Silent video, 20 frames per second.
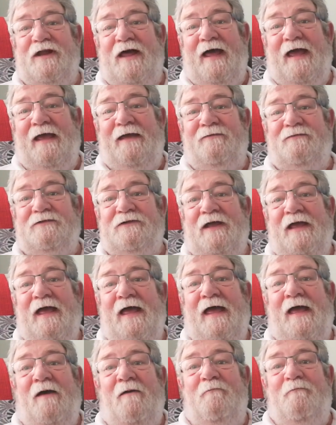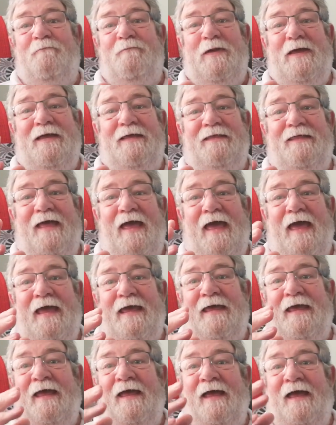knives, be
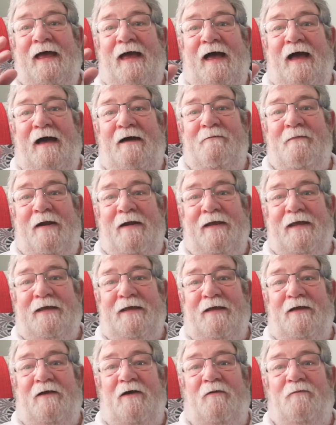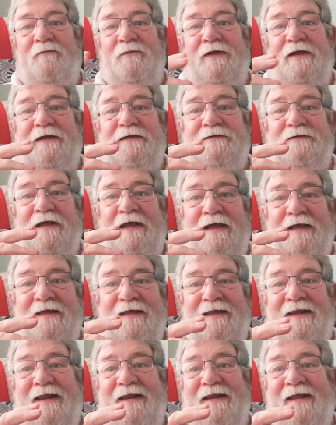they American companies,
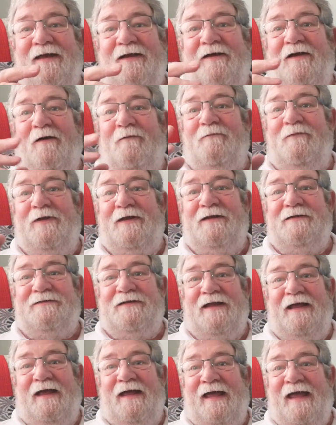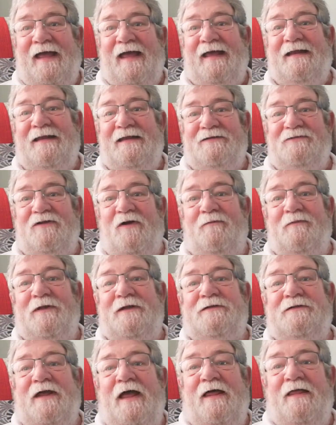Canadian companies, English
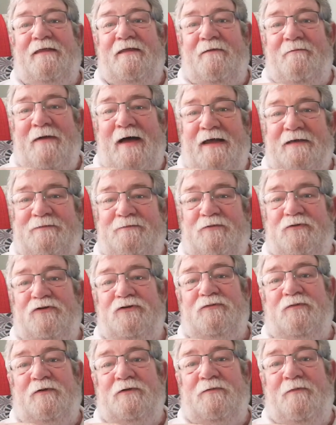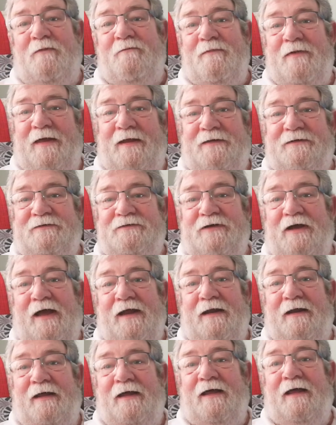companies, the mass-produced ones have been made in
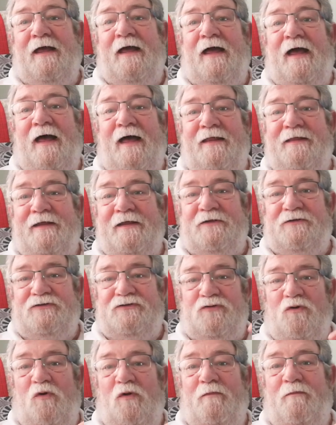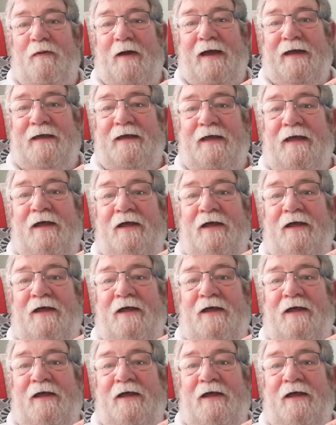China and then sold back